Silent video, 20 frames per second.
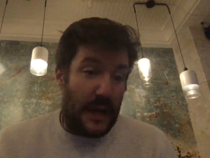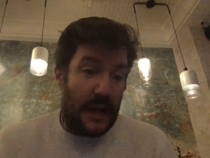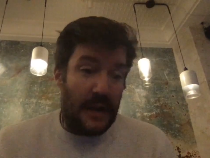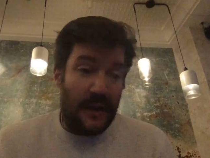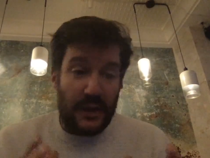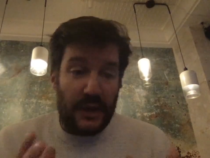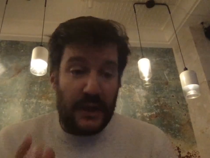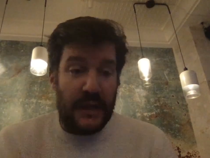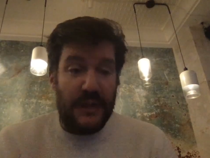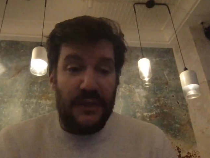
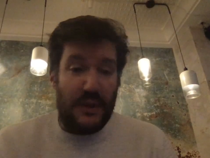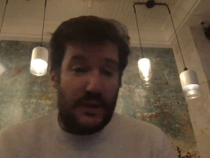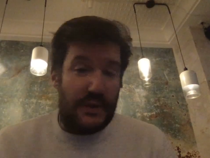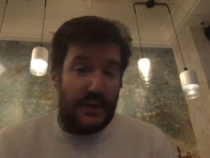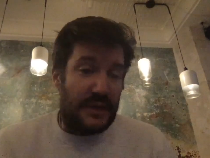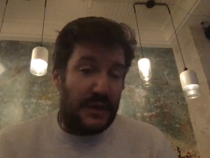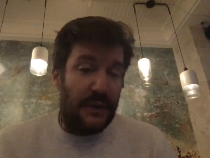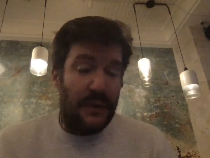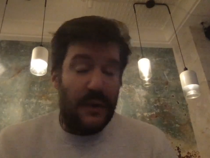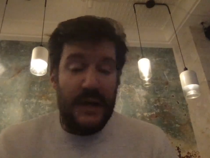look at those
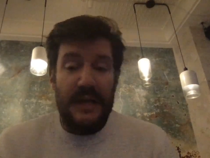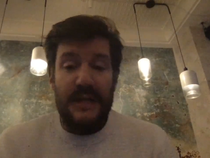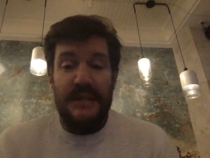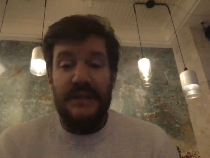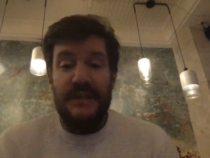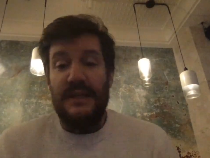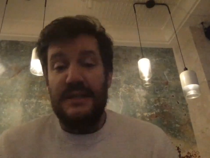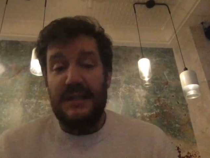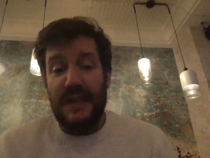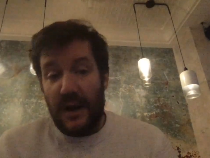ingredients.
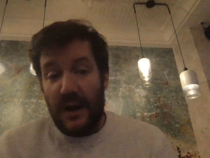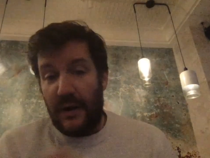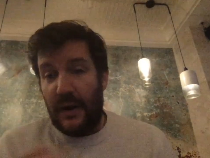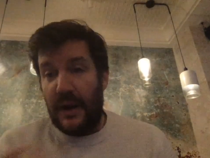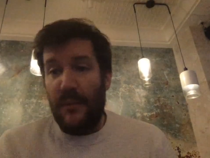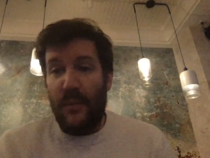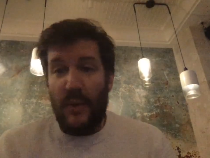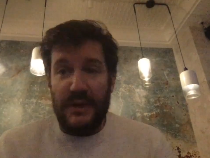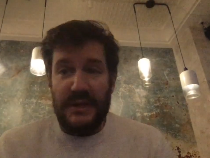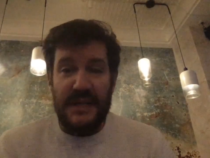I say, all right,
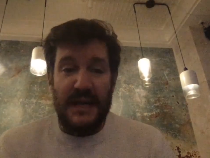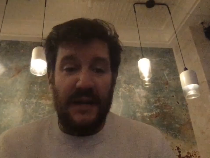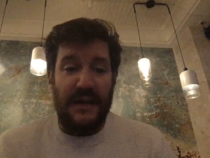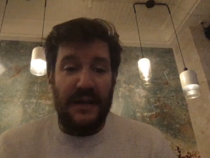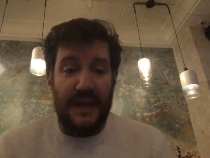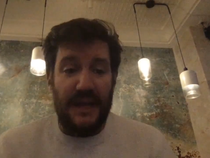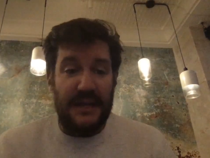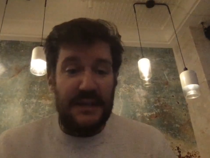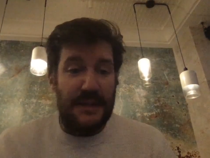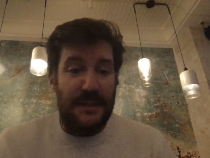what
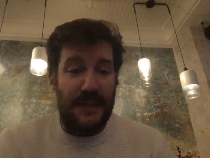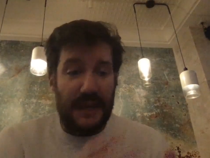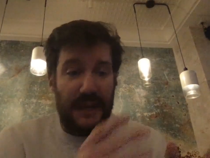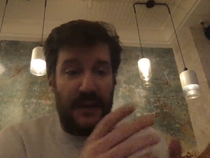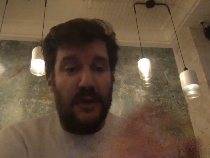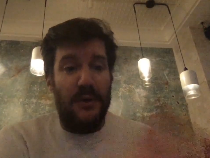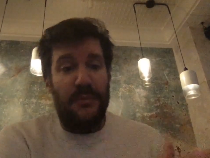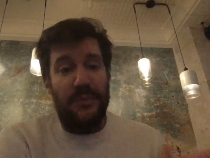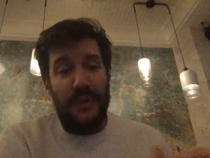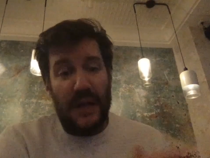techniques am I going
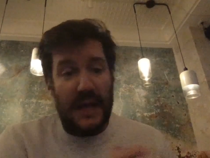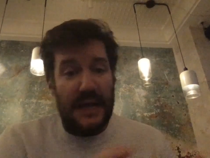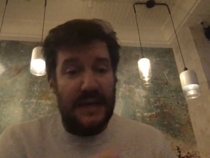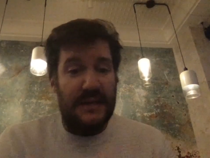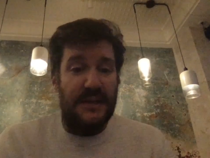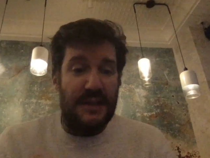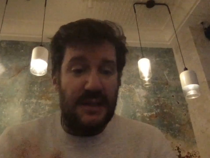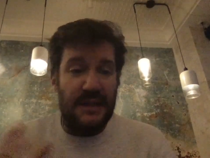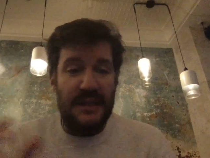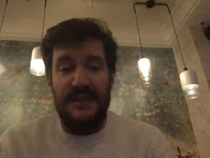to apply
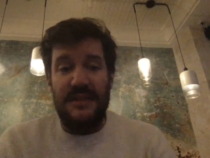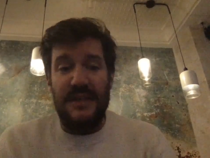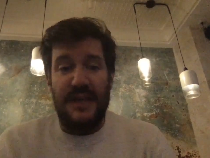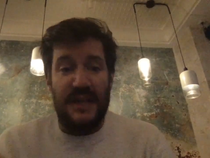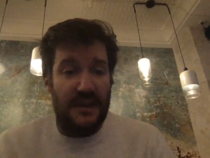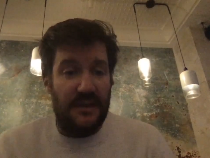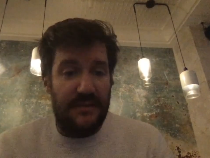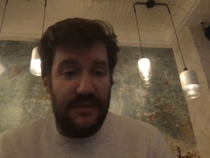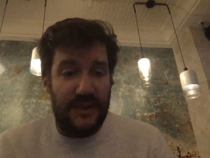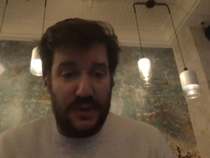to these
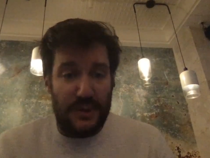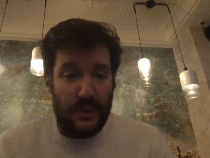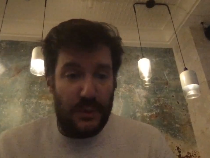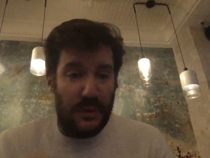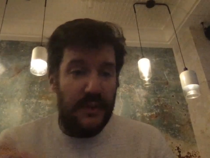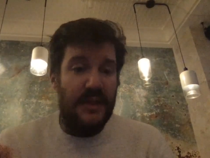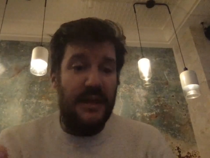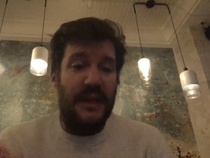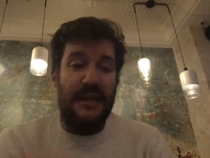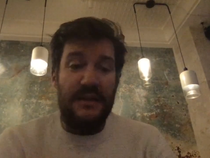individual
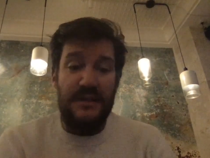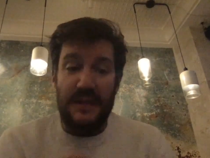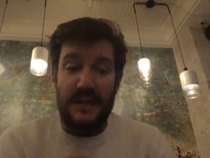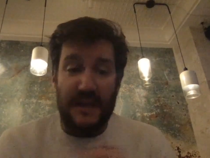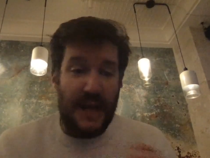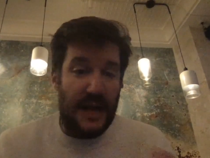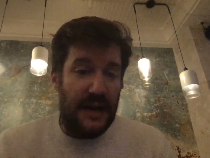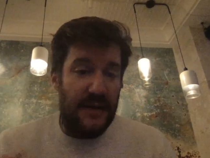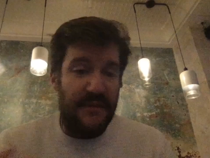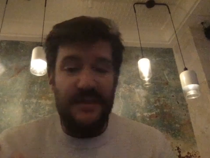things and
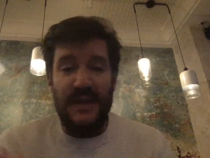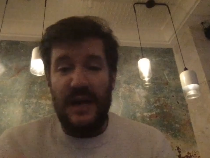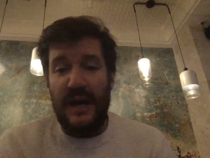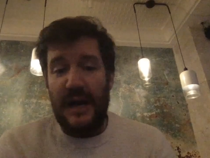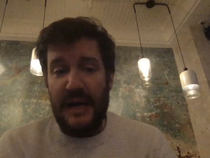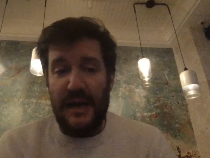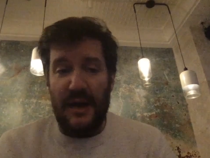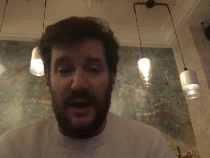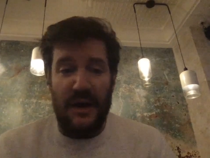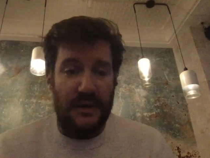kind of
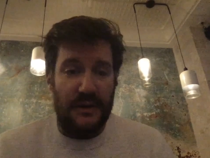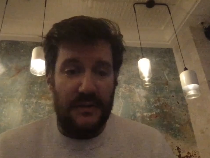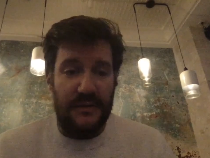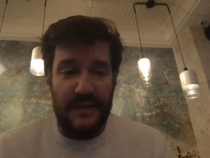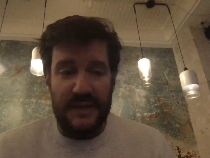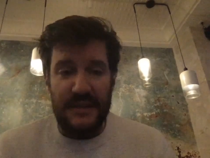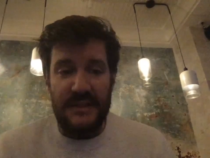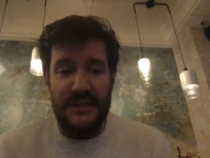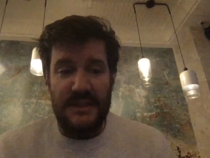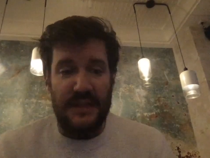tie all of
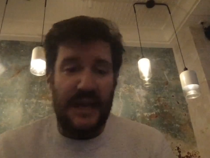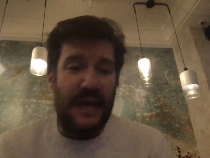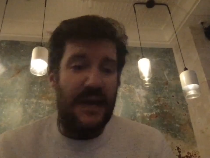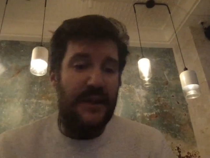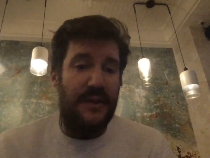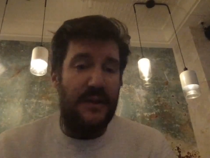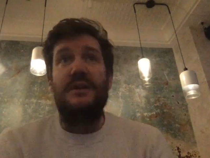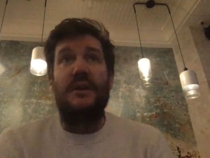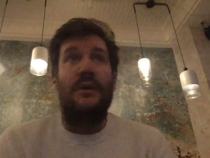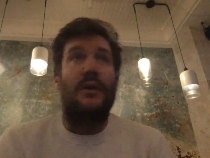this
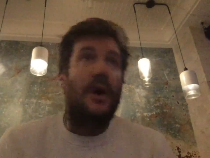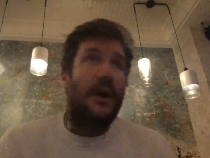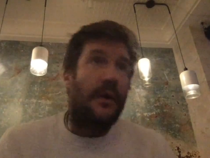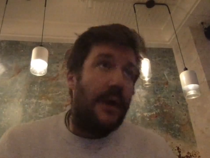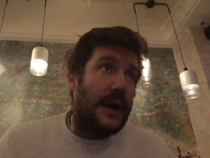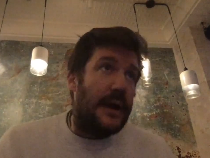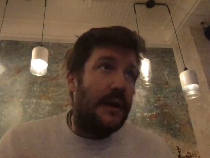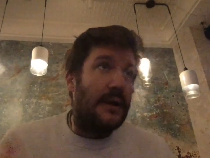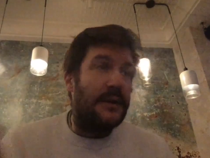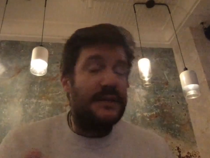together? All
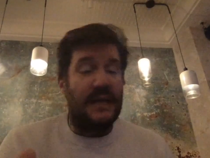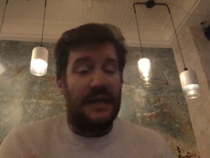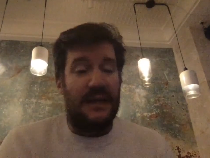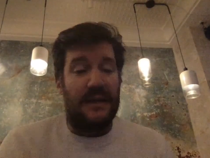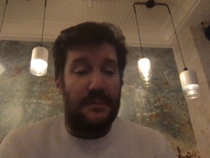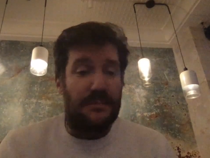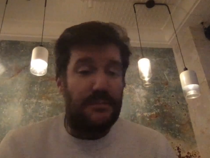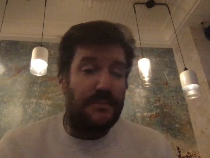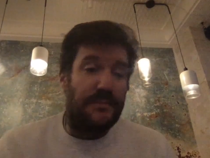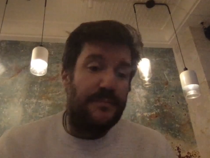right,
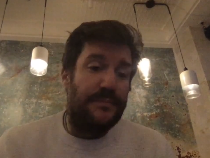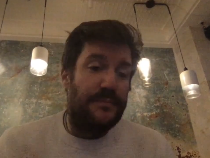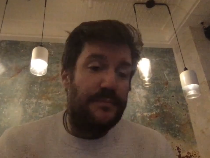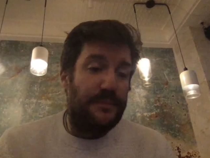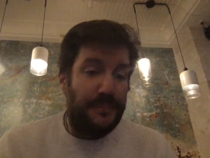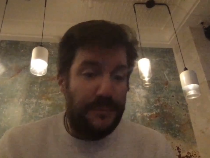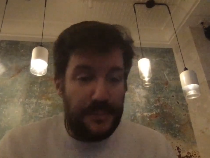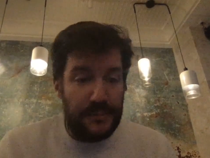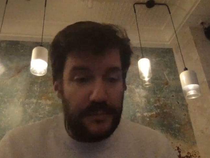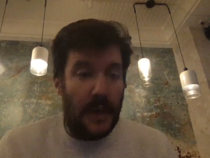
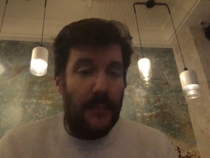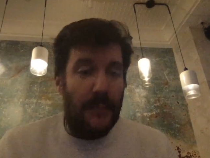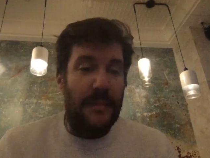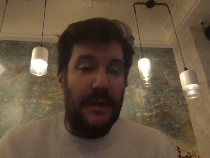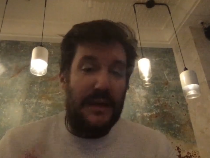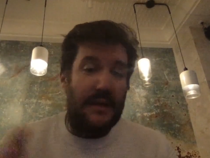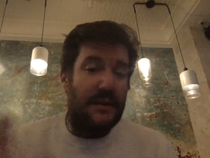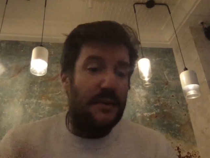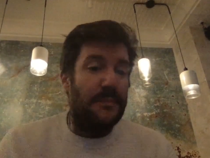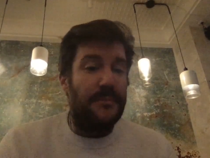I'll
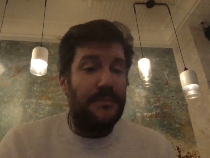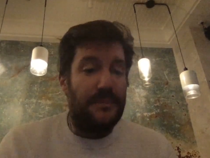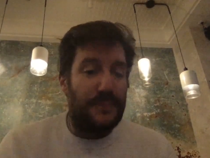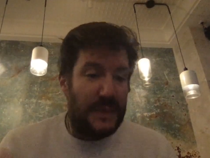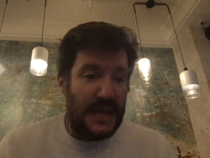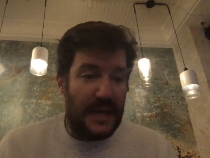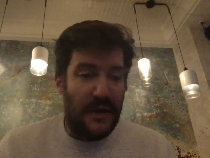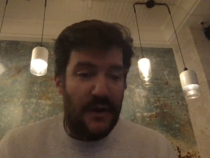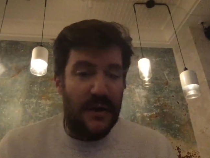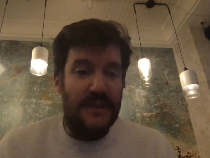make the
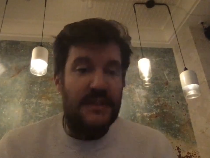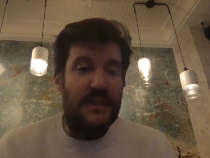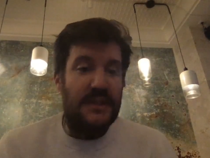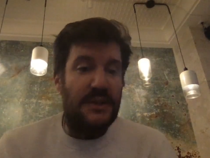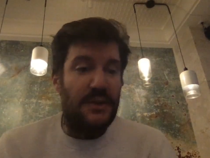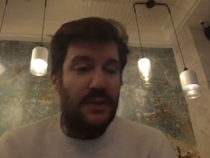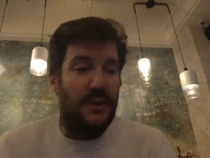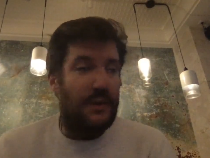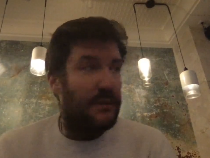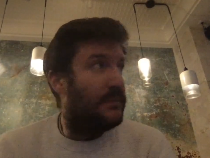carrots
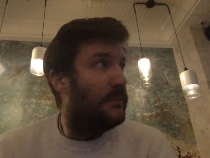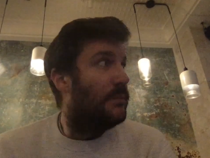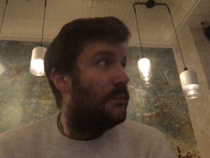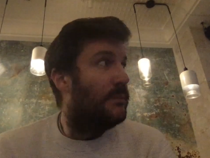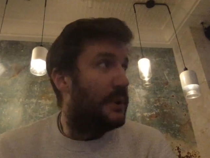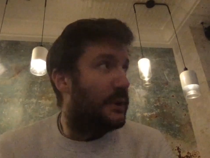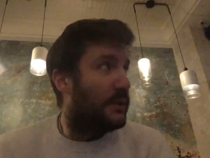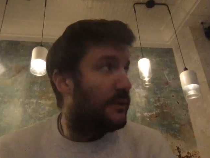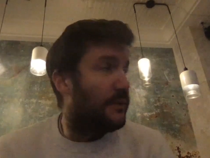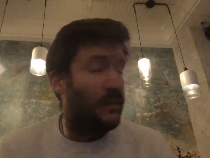into a
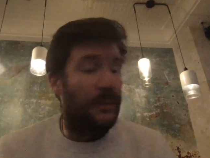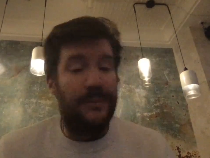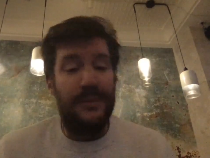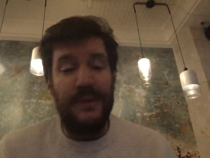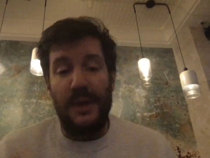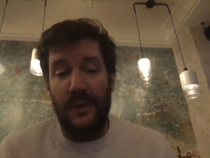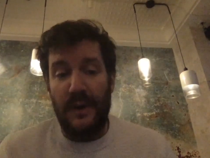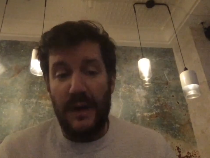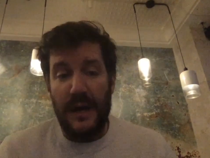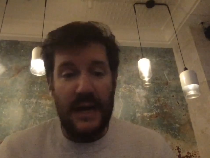beautiful
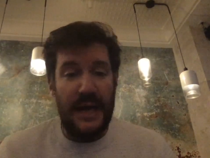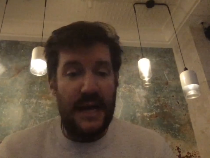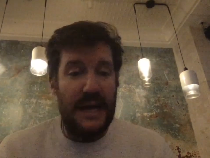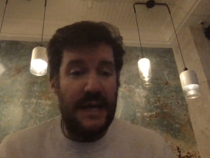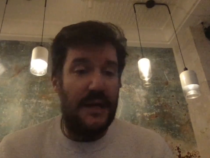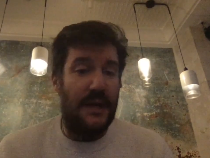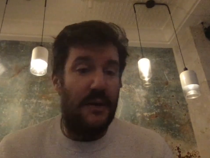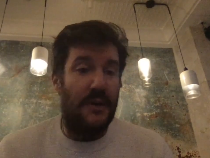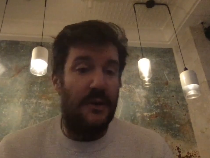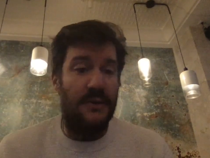puree.
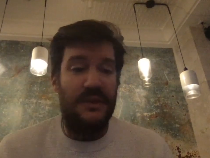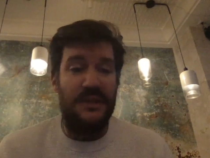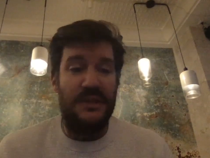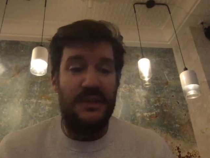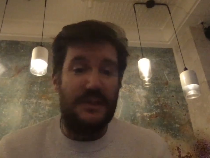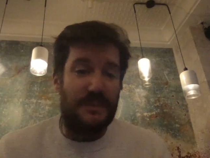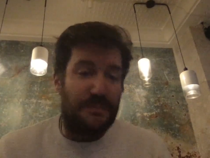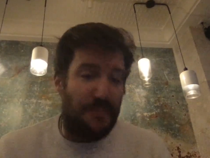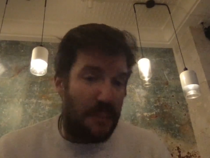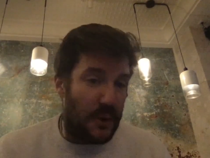I'll
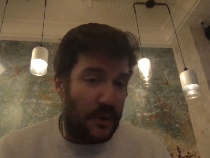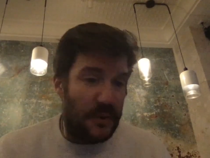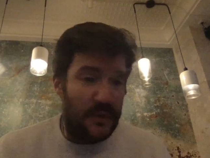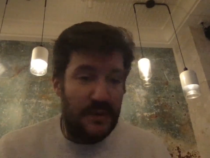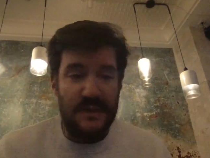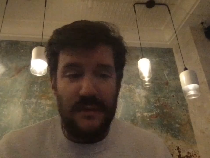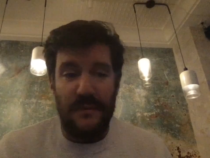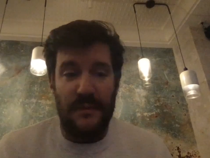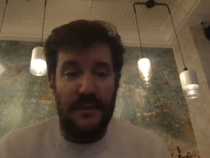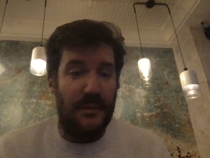smoke
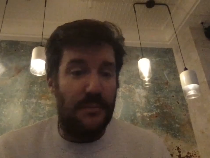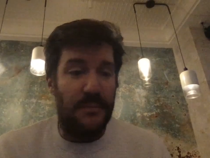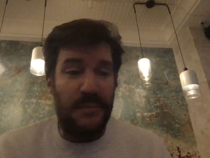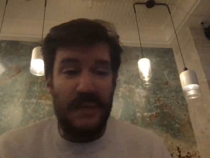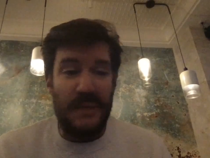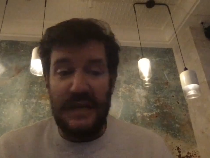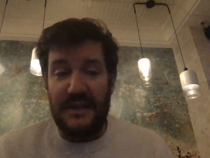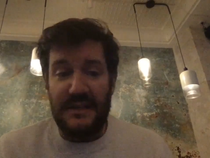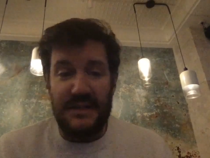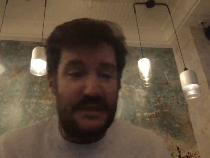the
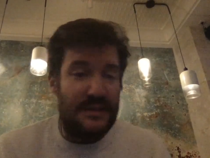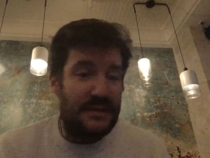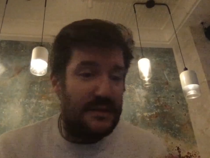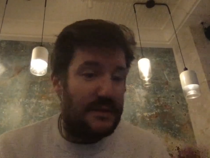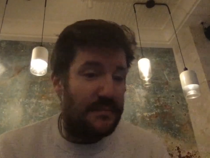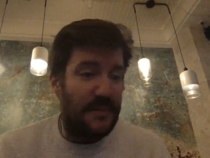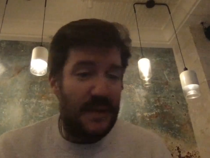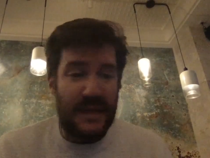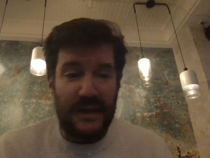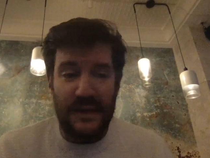beets and
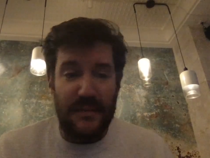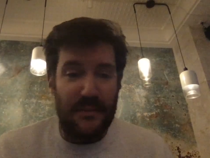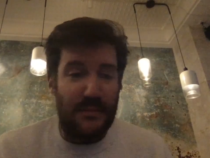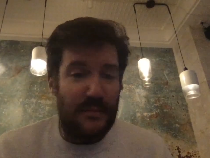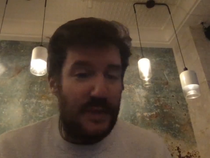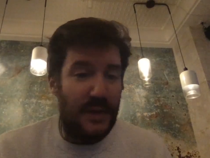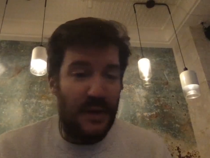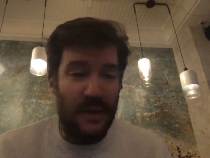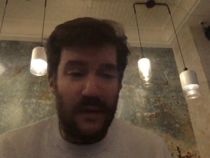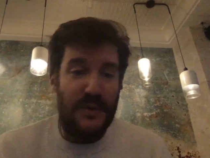make them,
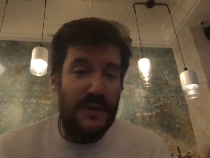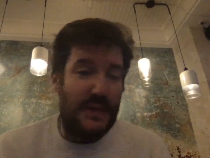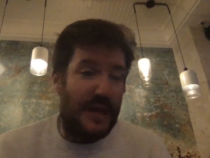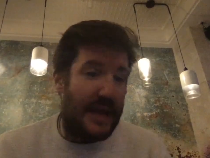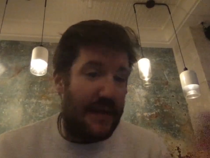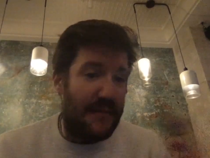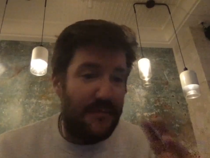to